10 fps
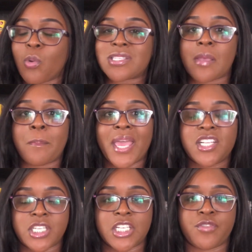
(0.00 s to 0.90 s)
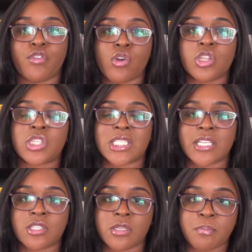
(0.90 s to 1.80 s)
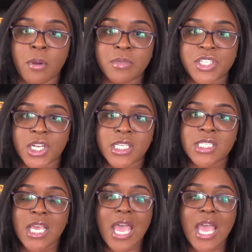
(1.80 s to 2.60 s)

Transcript: a page that she forgot to send to the publishers,